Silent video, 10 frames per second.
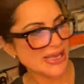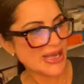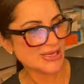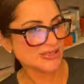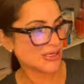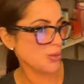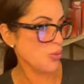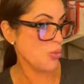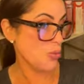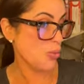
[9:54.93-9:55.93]
And
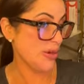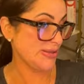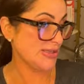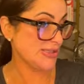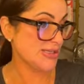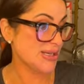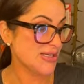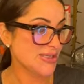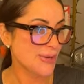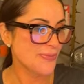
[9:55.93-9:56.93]
what this
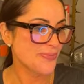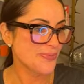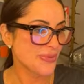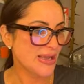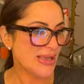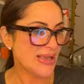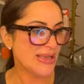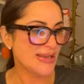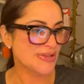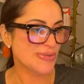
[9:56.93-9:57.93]
does, it
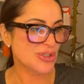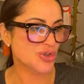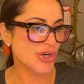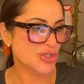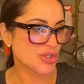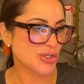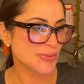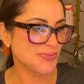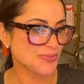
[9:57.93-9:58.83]
gives me structure